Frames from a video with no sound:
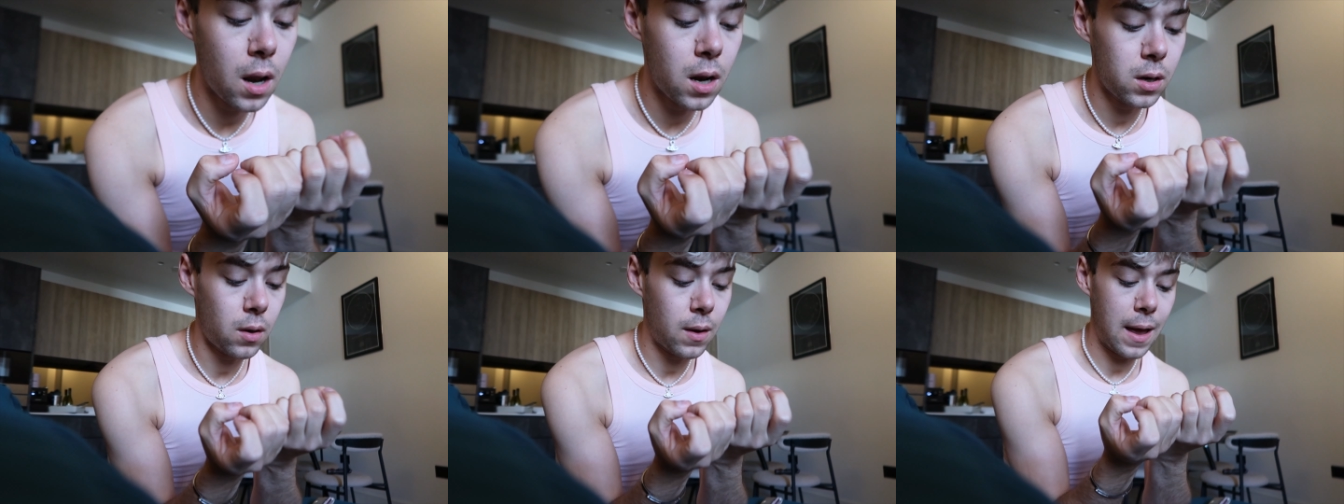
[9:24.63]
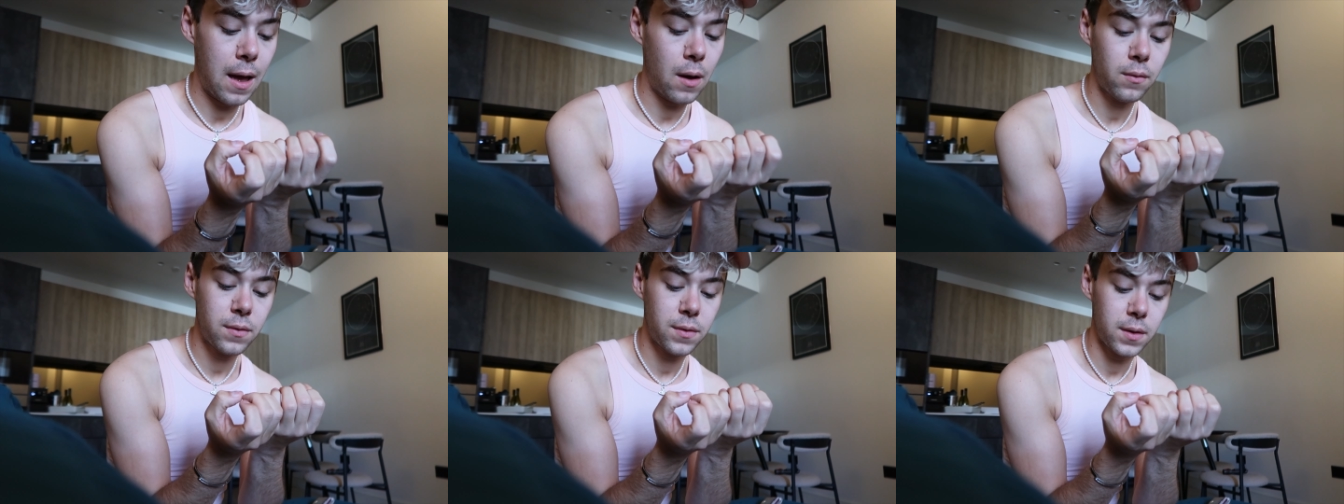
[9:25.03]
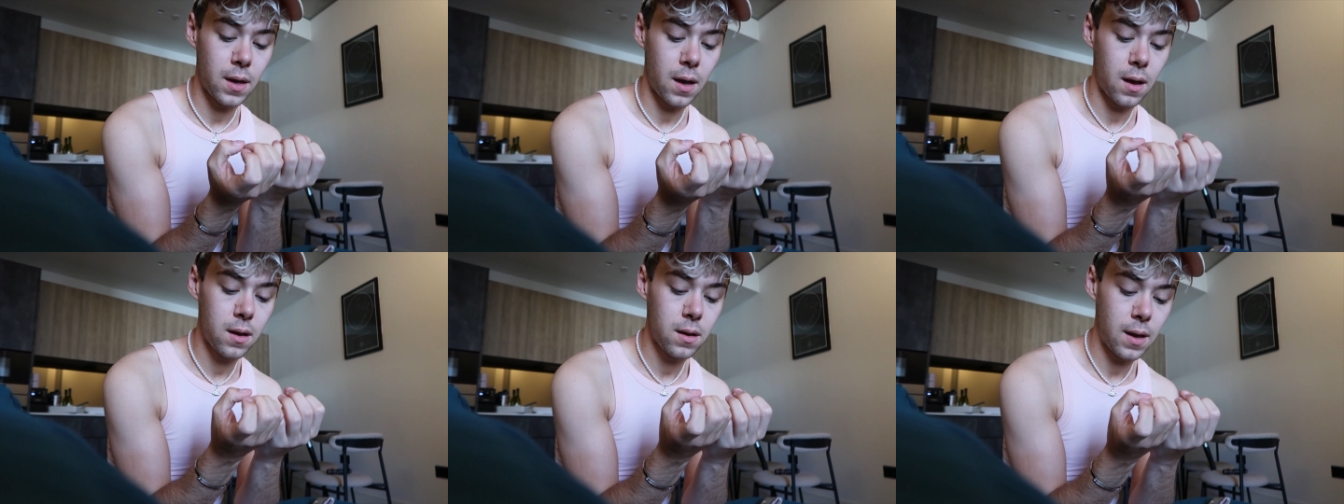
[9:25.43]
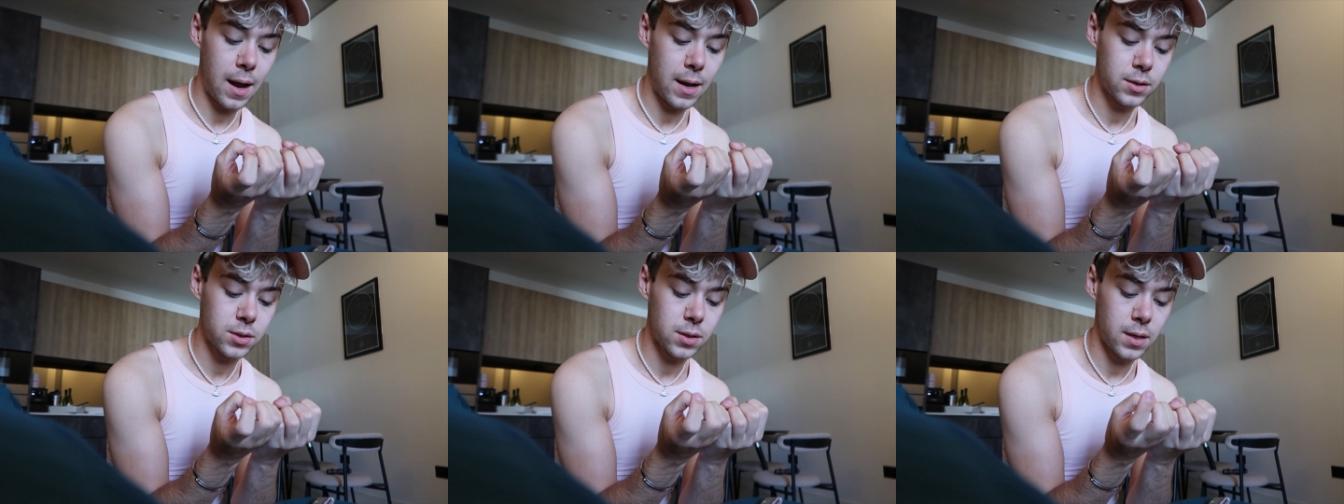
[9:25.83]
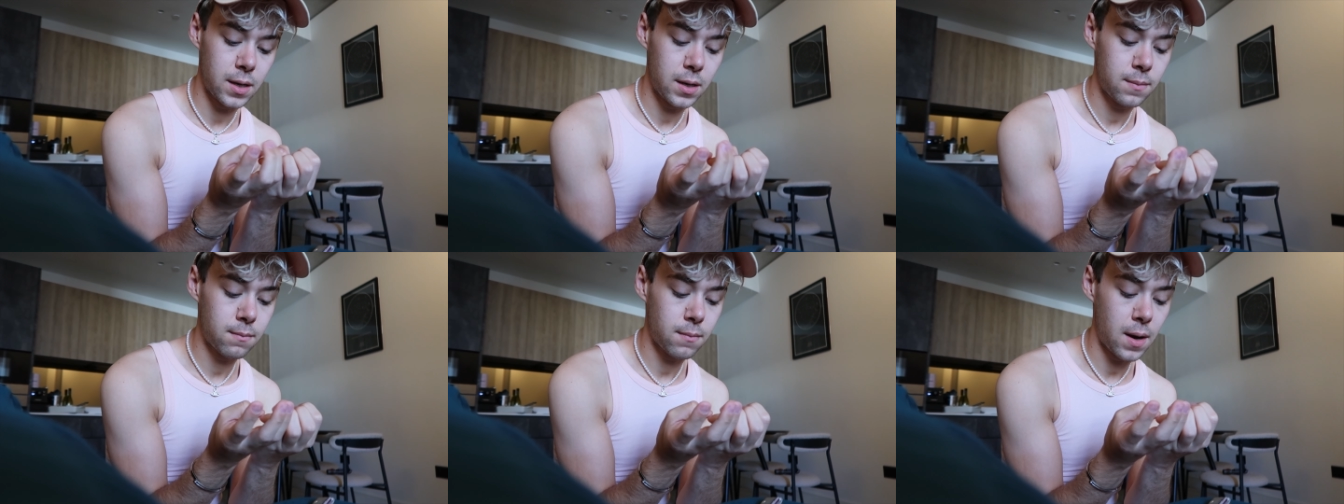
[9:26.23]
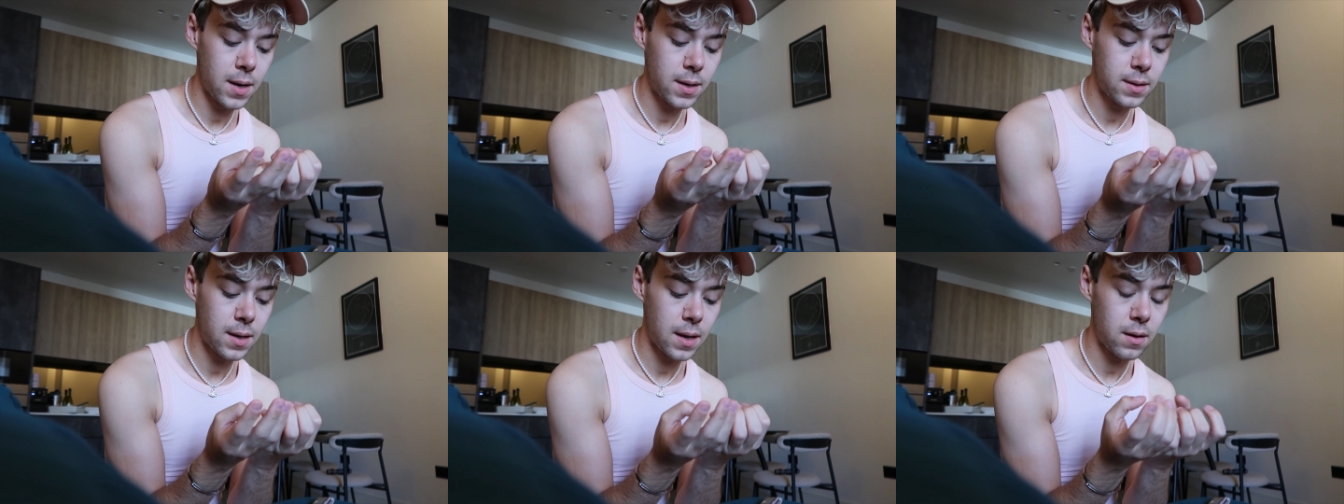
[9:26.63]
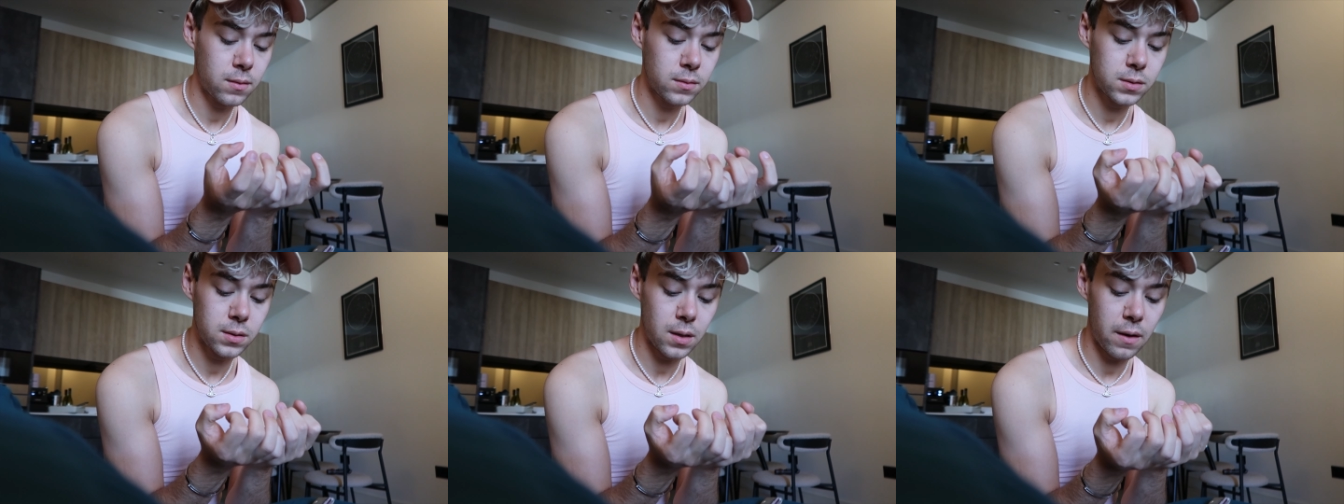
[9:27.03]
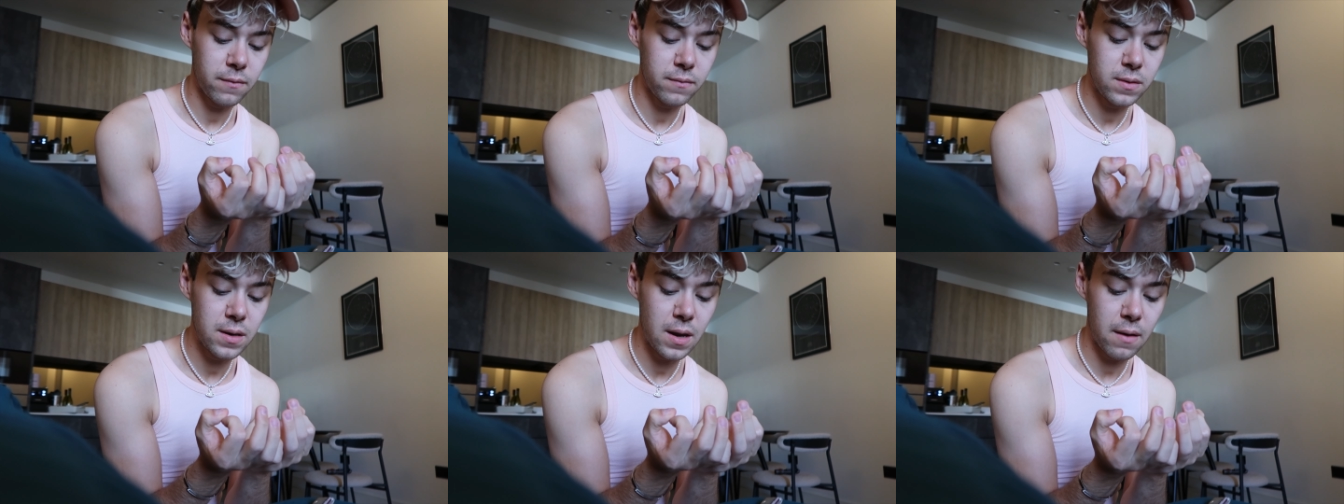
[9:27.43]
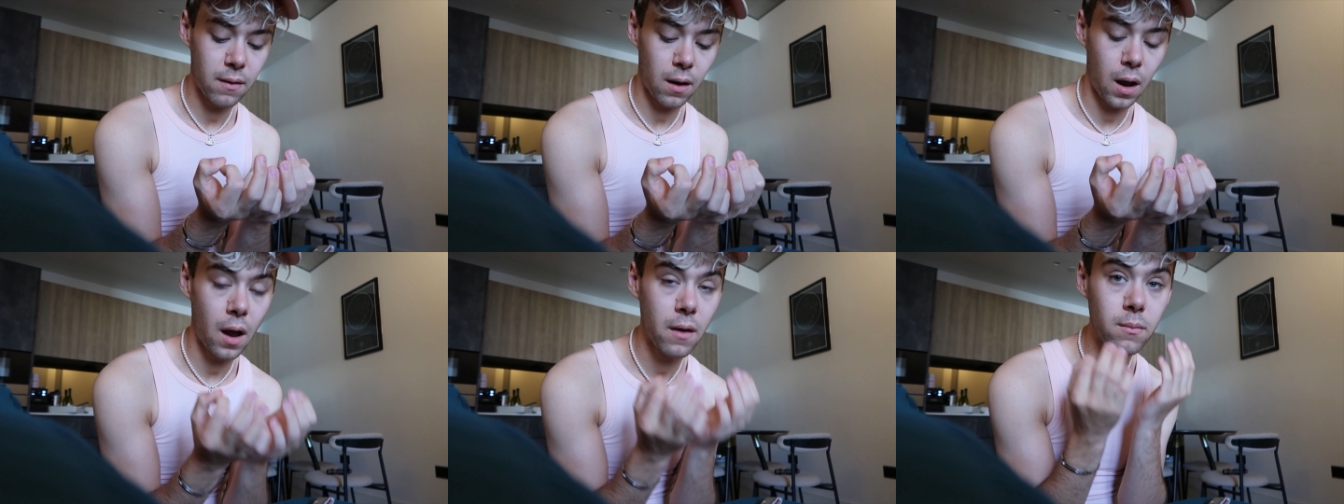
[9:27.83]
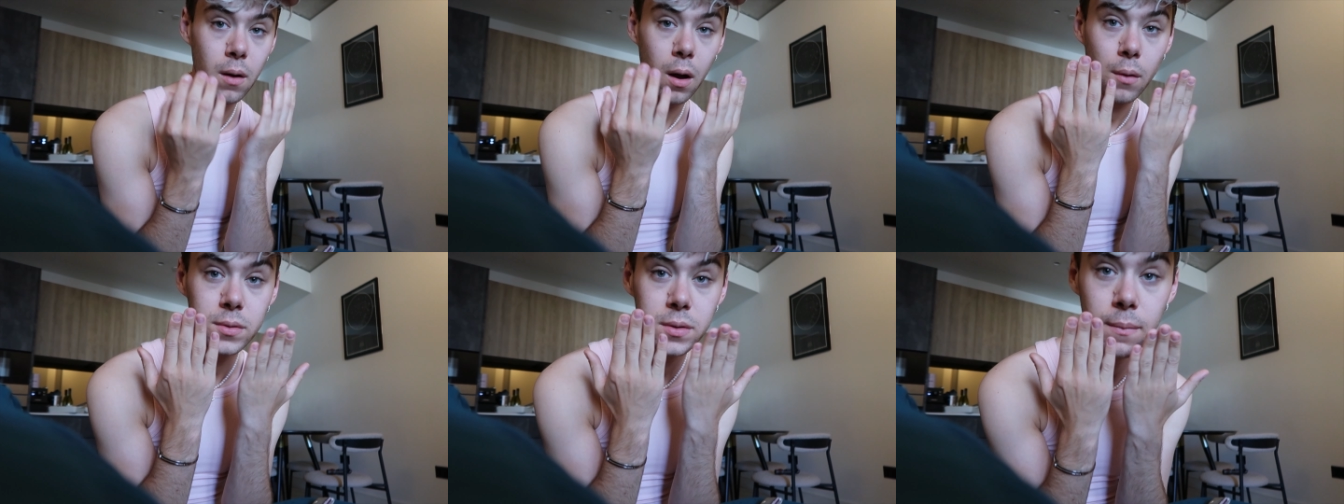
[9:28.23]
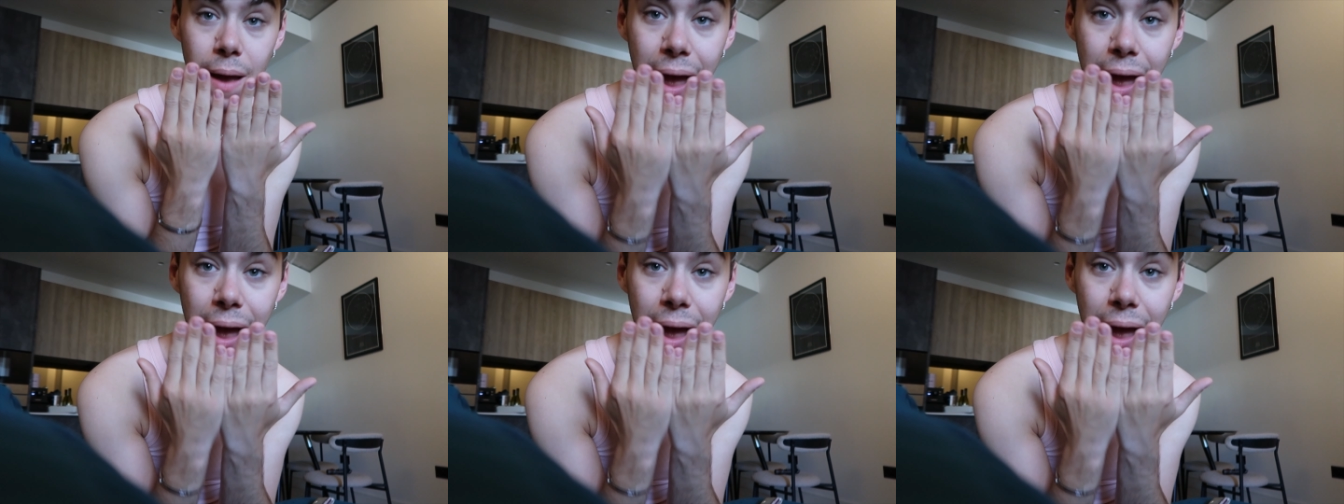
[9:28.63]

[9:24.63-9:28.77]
a lot healthier, actually. My nails have never. I, I was an